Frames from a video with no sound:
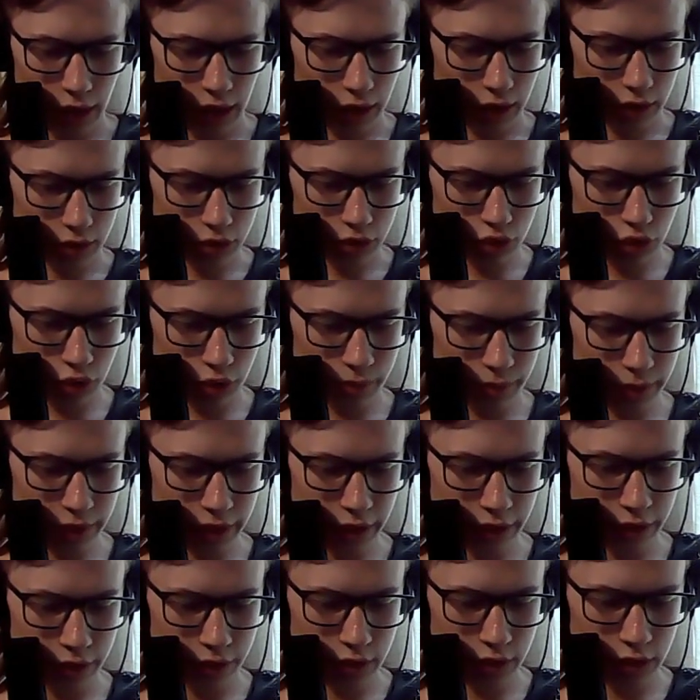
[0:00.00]
the storm
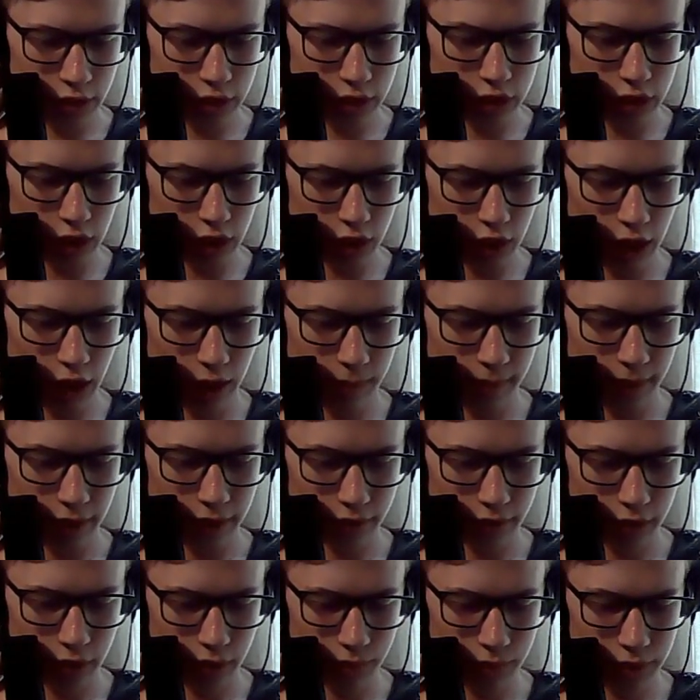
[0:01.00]
cleared and the sun came
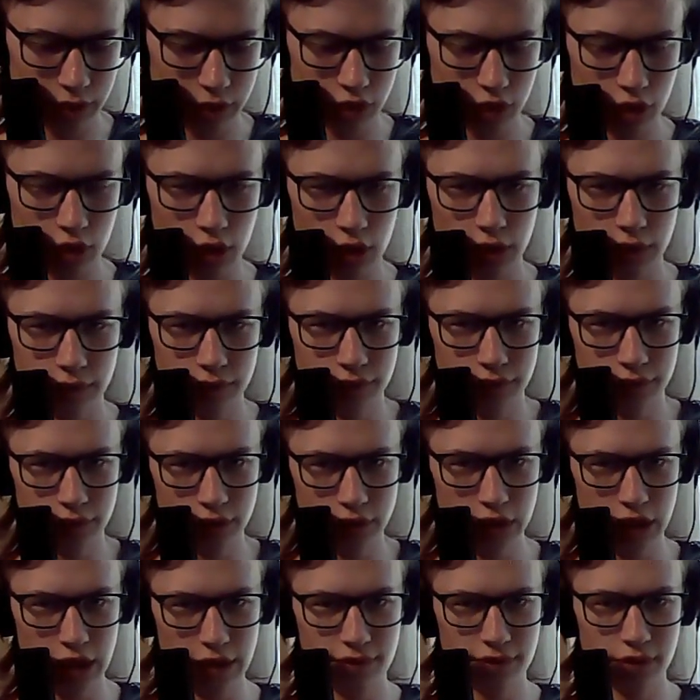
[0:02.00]
out and we took off
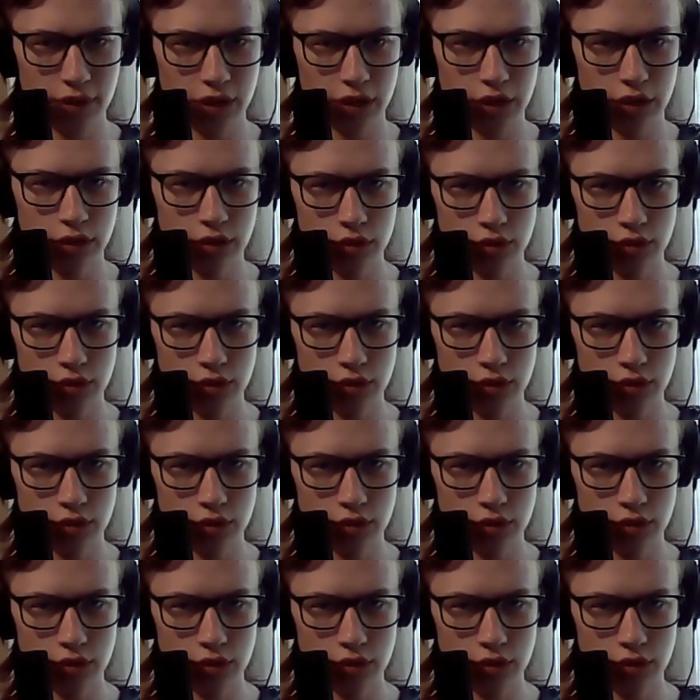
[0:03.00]
safely.